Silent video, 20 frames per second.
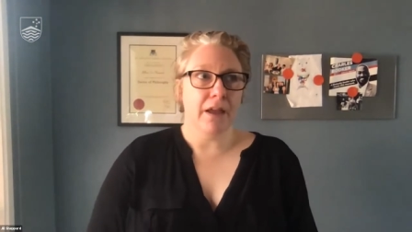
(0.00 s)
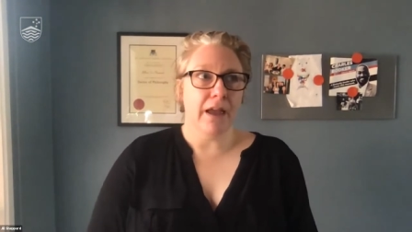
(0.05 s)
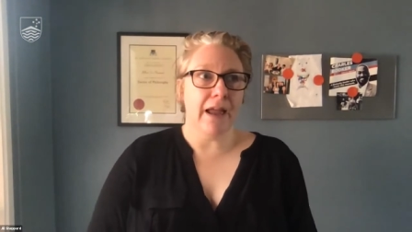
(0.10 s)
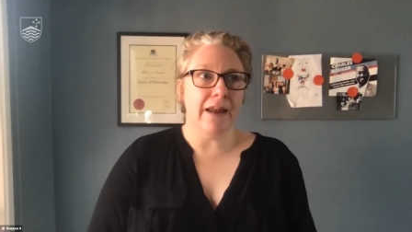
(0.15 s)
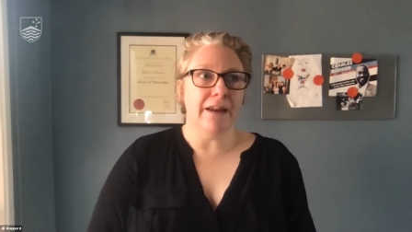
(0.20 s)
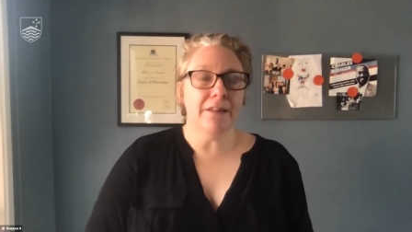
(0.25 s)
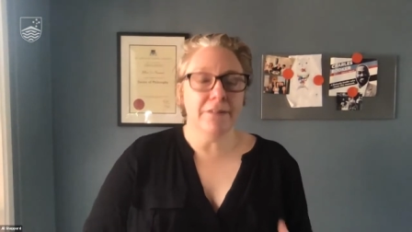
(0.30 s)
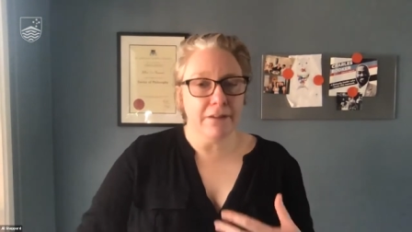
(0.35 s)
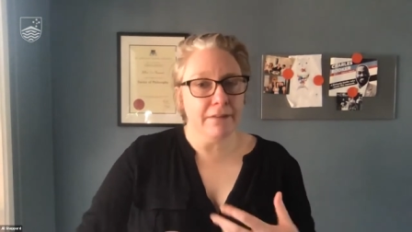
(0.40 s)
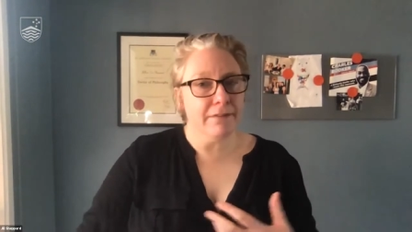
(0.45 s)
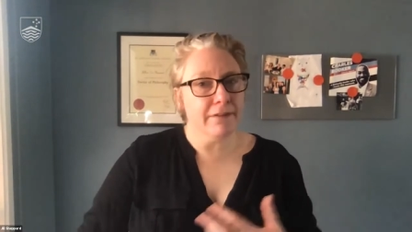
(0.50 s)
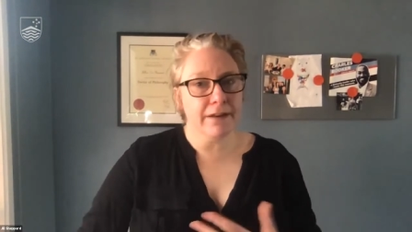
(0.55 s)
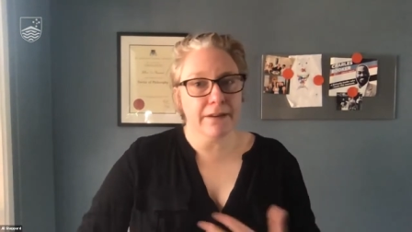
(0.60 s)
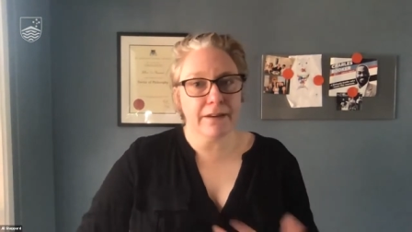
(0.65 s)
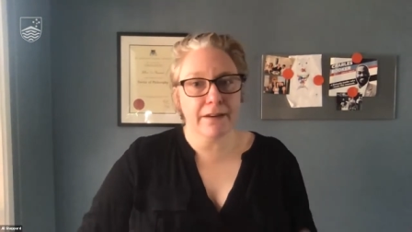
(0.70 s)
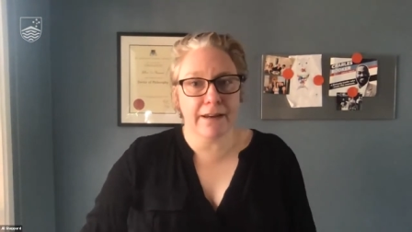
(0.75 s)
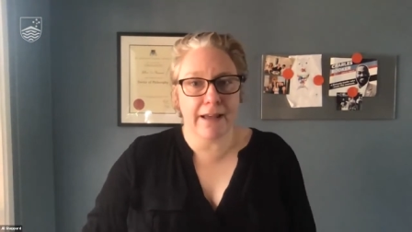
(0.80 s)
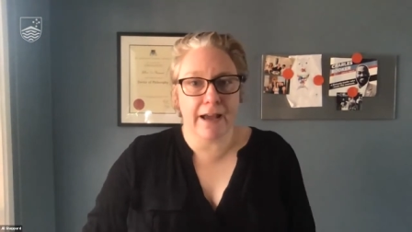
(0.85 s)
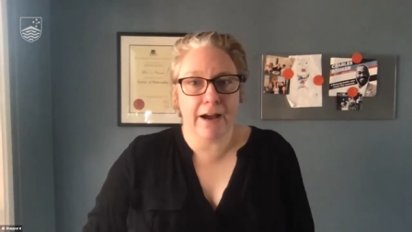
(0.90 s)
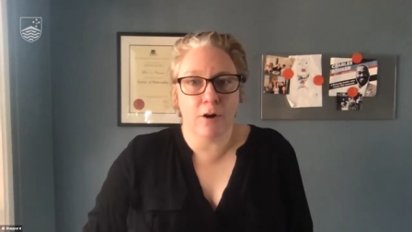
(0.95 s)
anything that
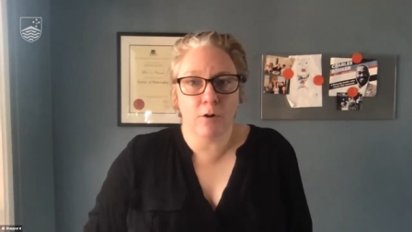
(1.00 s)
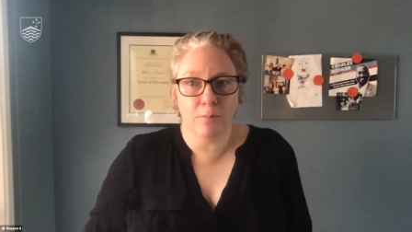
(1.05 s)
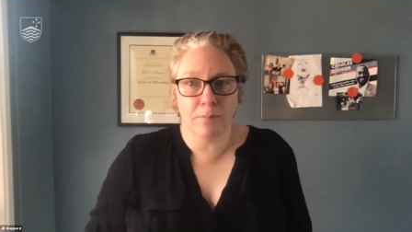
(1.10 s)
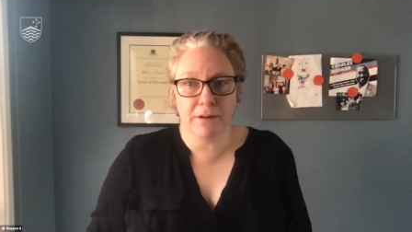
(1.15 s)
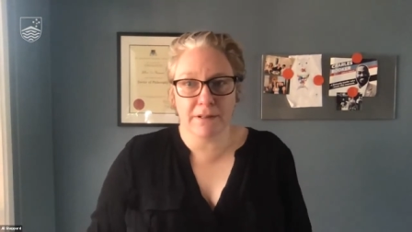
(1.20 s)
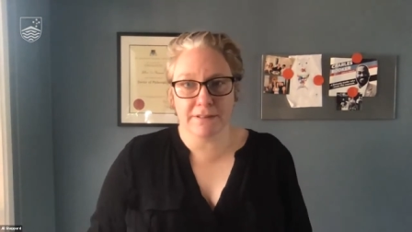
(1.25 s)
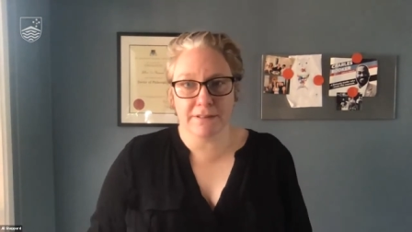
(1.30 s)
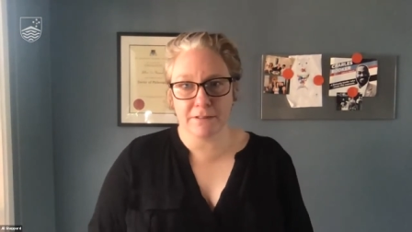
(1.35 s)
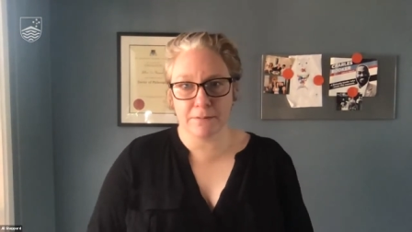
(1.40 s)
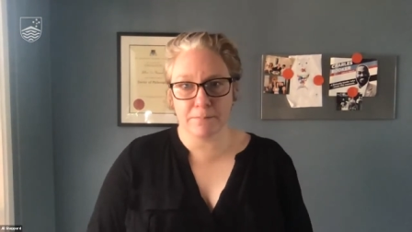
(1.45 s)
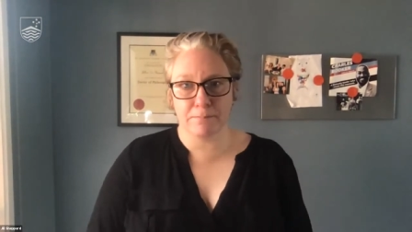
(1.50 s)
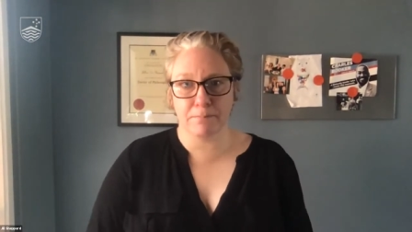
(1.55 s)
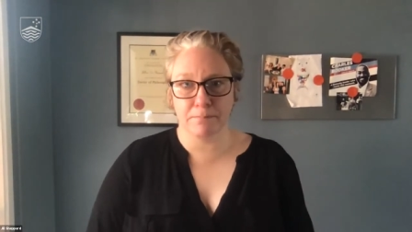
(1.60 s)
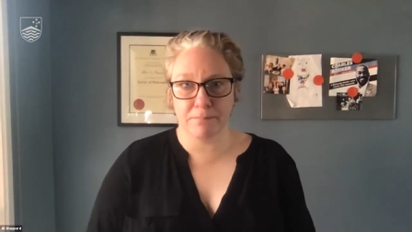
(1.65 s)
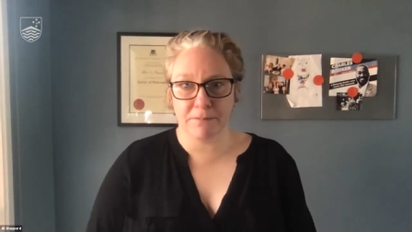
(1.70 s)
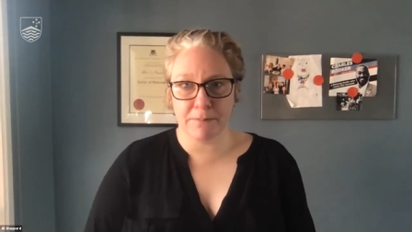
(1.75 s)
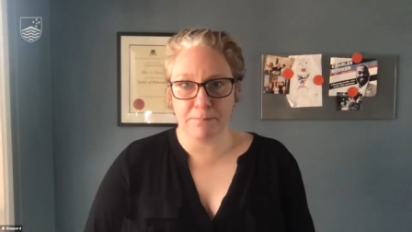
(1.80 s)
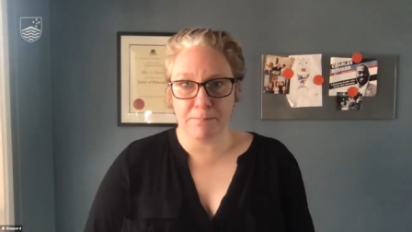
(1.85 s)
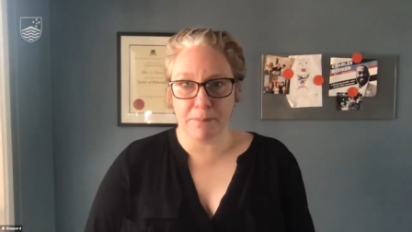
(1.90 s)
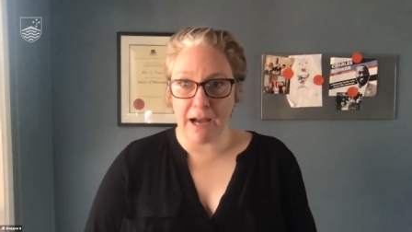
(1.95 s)
can help us to
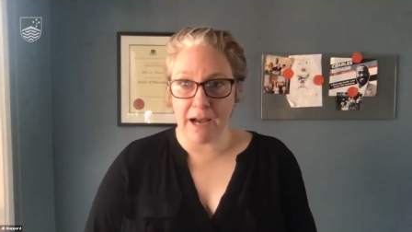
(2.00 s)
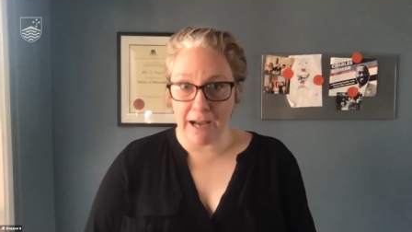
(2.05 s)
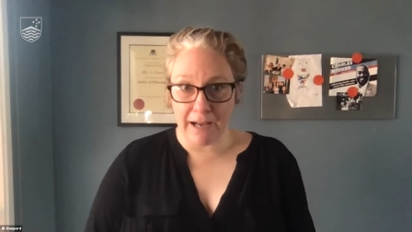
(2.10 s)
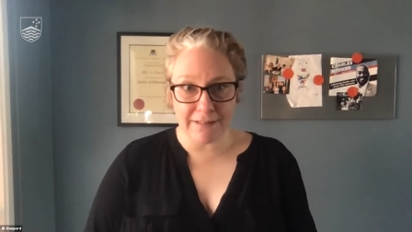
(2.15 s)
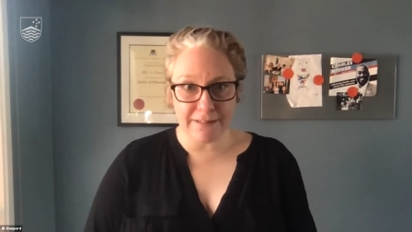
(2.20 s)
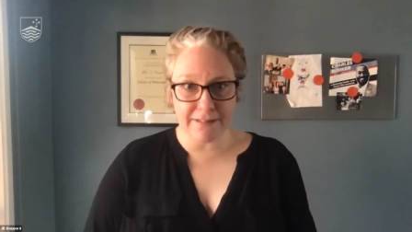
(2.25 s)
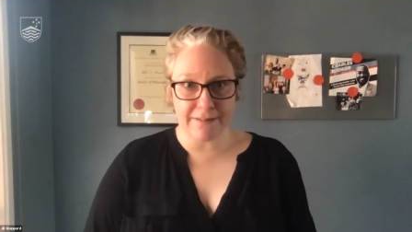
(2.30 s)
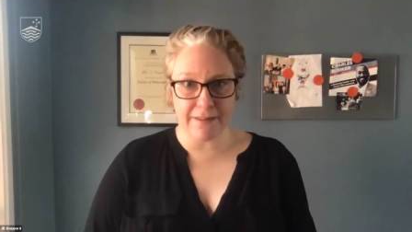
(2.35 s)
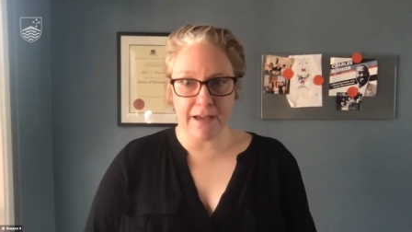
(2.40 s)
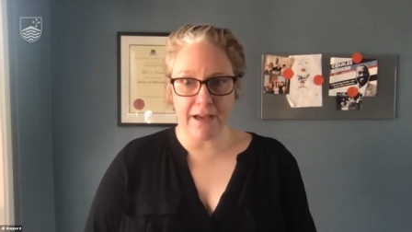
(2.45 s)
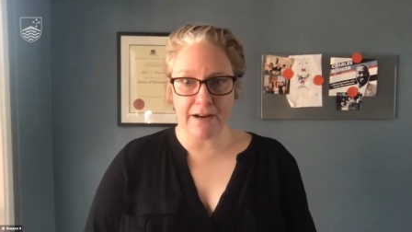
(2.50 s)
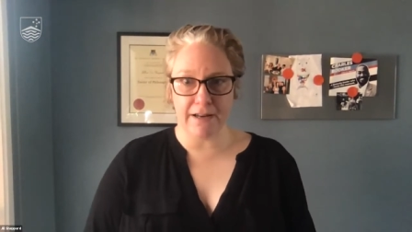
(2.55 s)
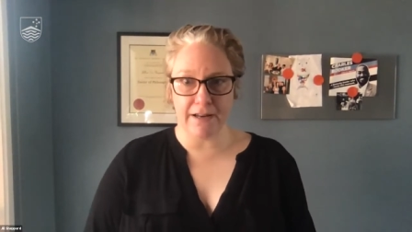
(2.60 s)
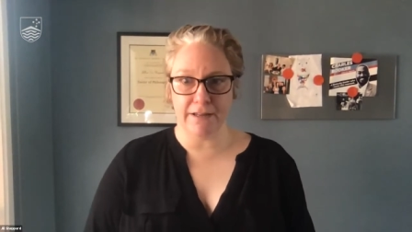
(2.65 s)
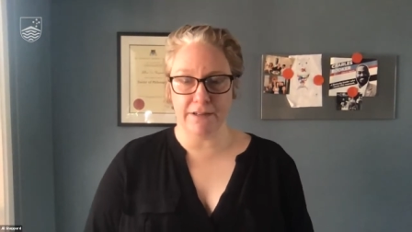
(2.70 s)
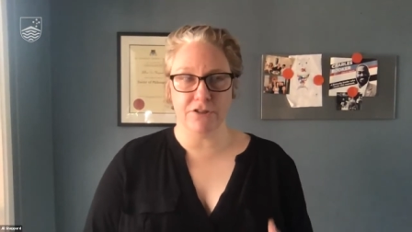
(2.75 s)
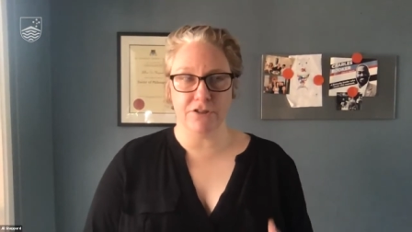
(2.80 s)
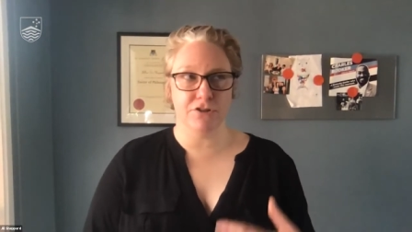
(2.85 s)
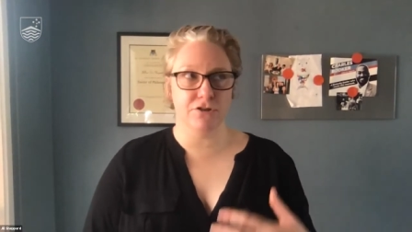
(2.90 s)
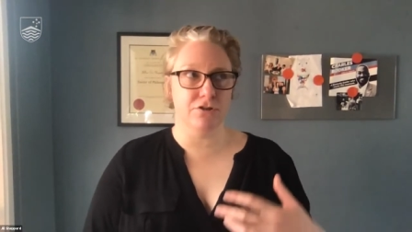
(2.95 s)
to parse that
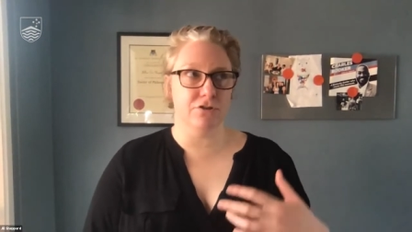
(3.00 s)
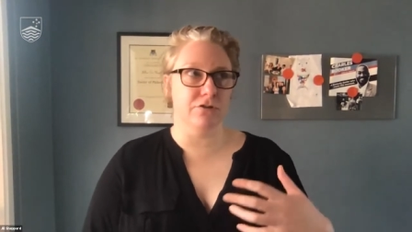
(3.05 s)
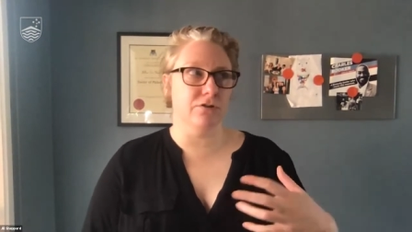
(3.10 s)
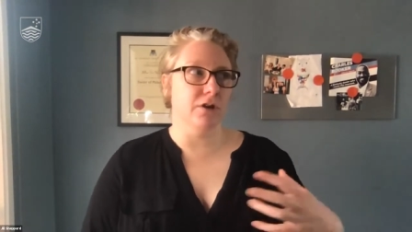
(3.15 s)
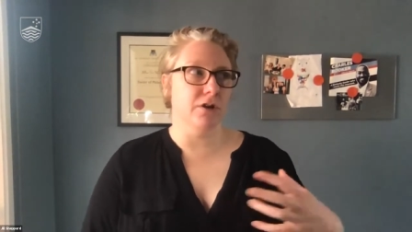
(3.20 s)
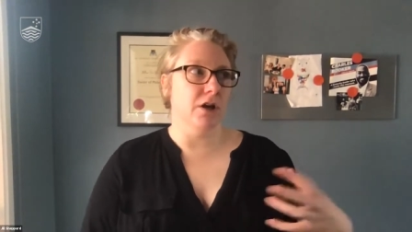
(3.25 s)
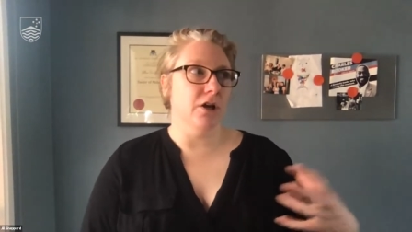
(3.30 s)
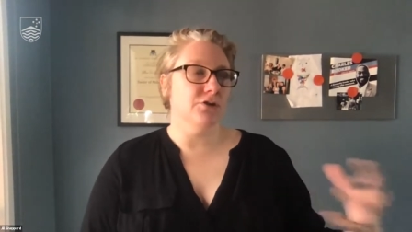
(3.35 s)
and to